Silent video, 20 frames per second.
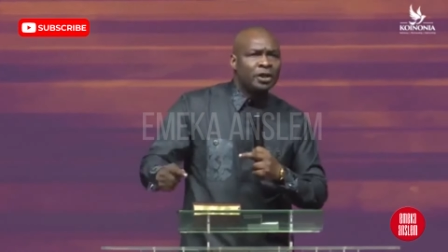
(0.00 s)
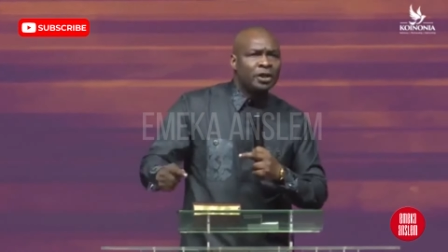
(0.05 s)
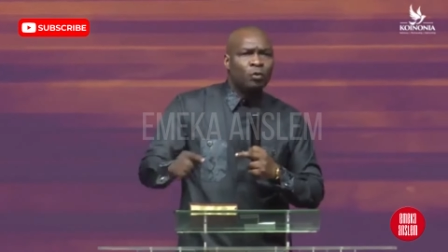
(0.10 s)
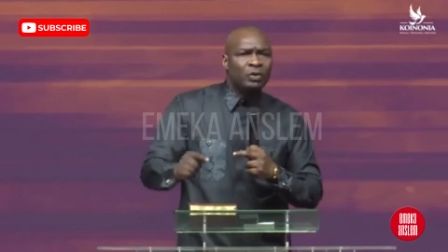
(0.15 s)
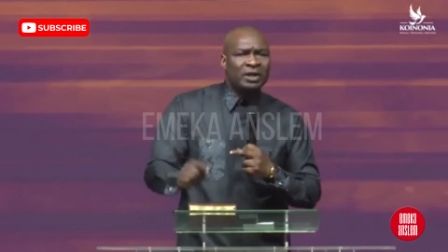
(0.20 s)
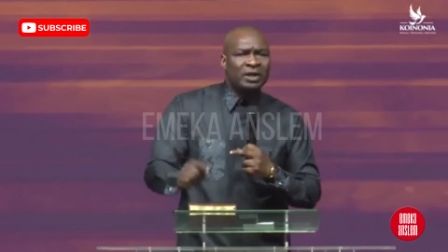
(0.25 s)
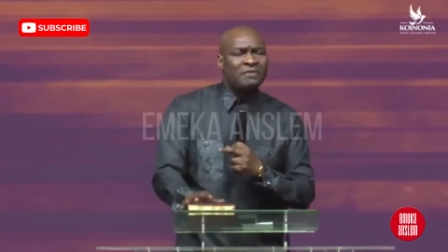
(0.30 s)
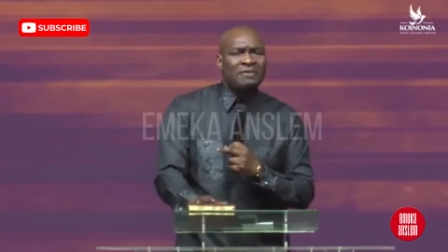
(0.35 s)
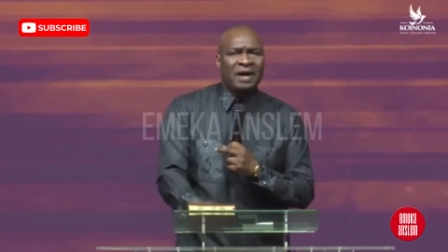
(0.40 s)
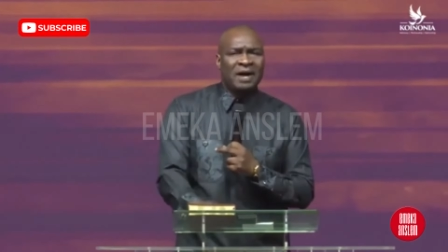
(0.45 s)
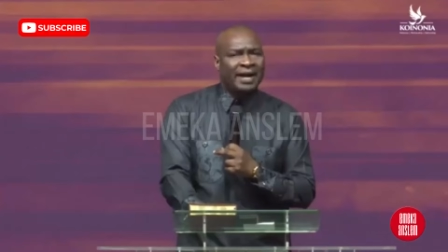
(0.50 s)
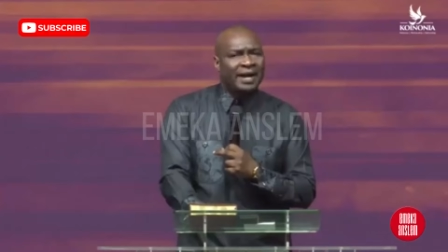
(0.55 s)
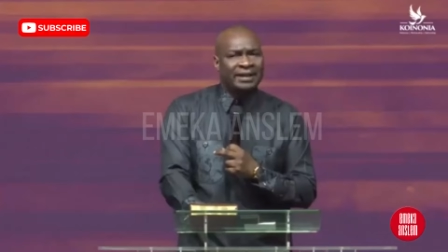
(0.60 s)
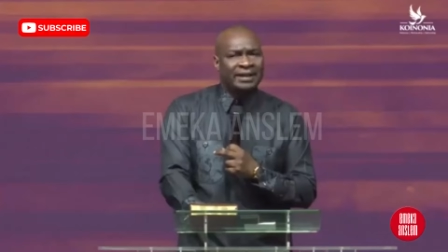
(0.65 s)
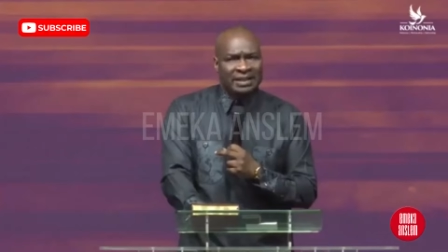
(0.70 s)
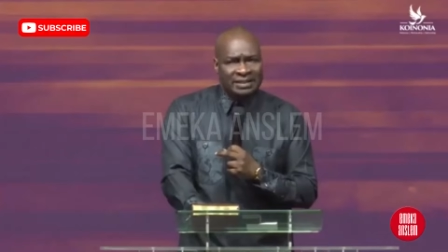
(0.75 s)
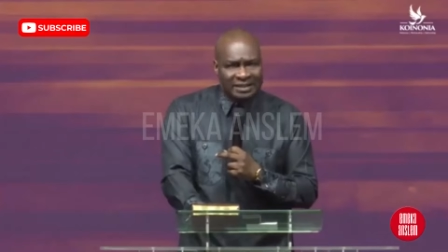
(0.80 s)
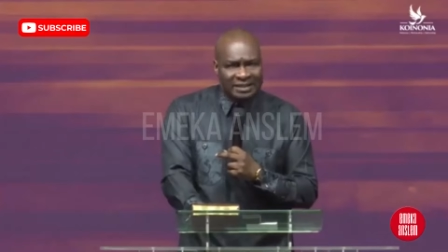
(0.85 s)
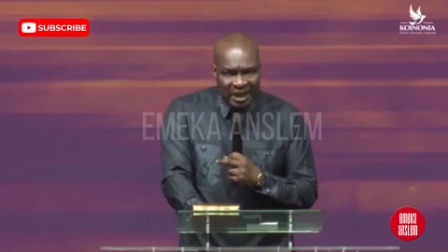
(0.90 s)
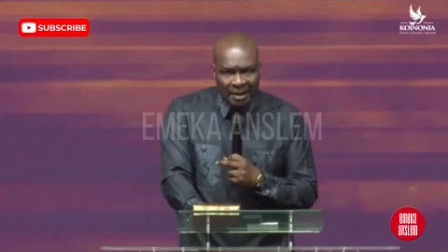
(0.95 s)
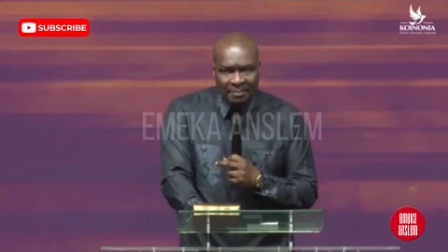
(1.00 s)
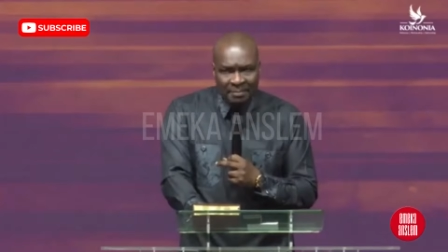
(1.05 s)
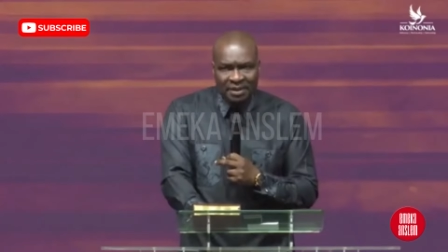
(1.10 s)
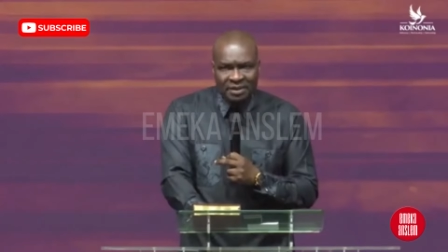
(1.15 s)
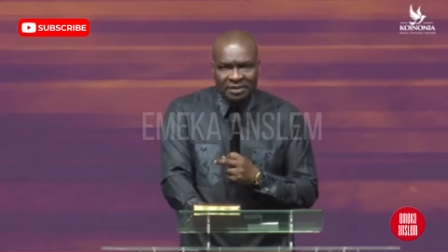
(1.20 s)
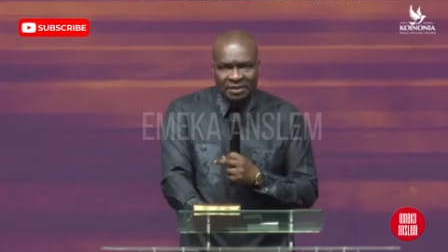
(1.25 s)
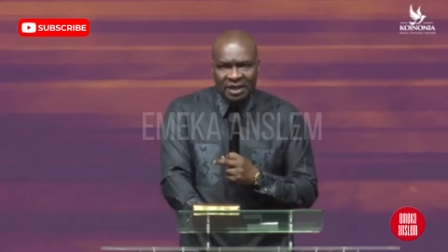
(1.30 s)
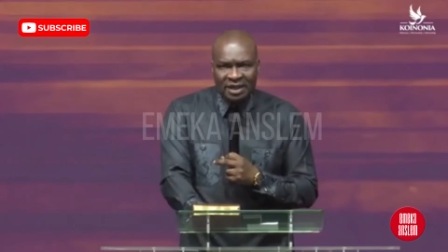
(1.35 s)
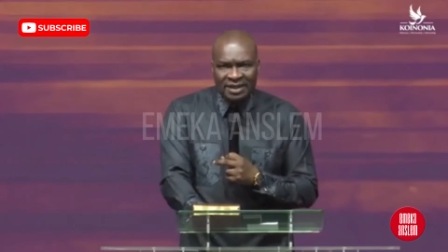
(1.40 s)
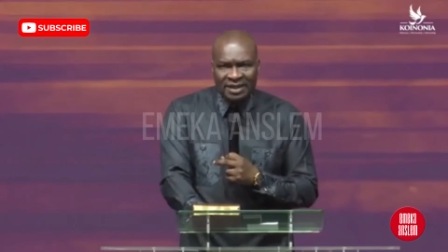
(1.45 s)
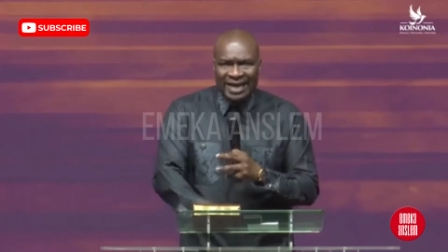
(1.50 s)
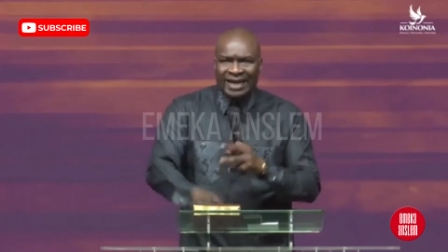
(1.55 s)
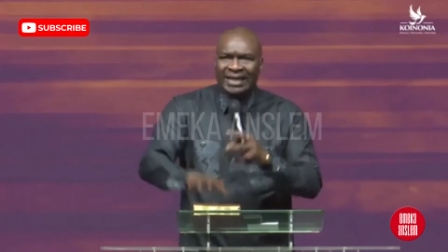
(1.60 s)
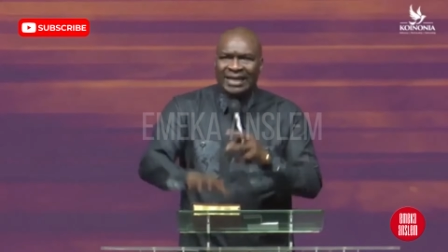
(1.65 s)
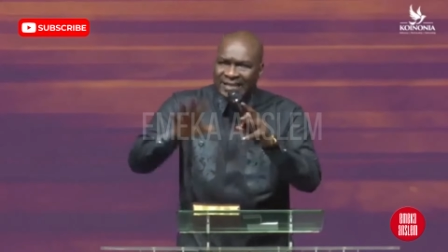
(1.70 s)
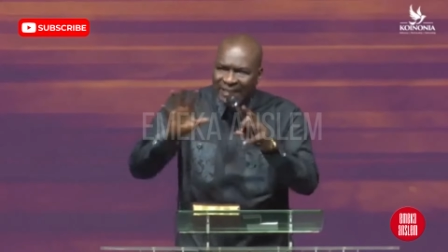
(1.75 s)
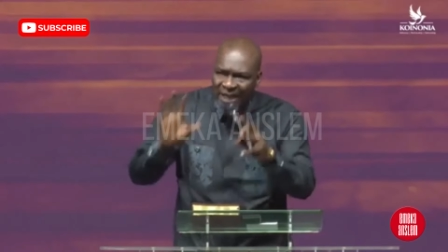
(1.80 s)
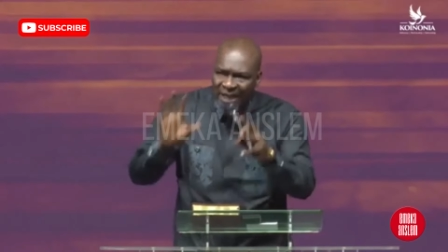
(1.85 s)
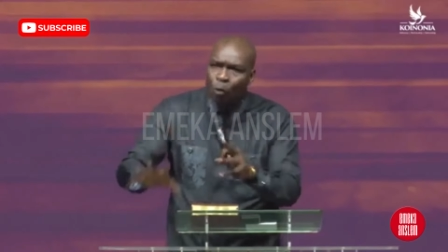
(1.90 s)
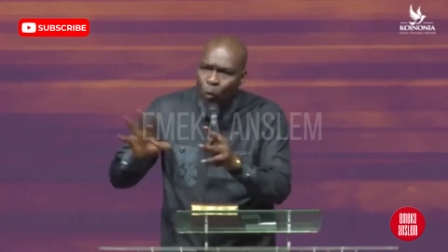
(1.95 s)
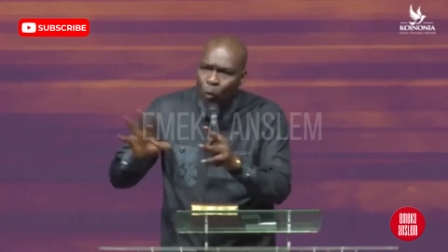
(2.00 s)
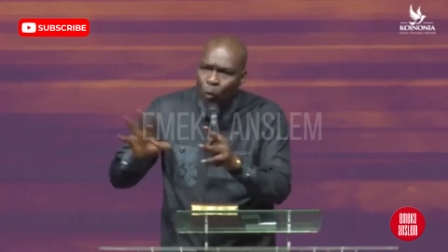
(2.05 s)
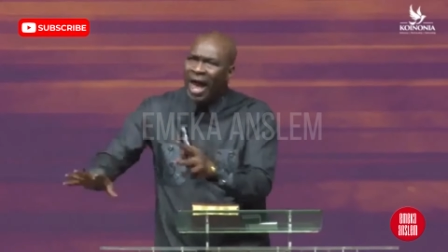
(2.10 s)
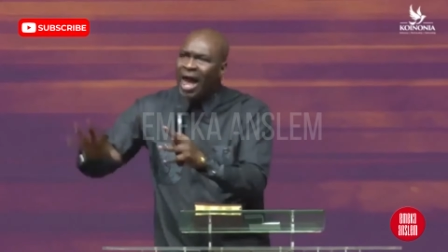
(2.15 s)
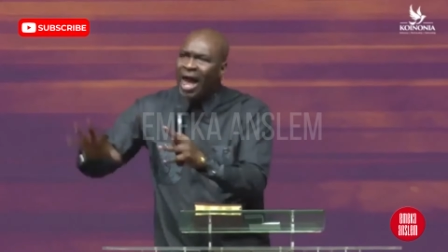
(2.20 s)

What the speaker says: you will never get established. There is a way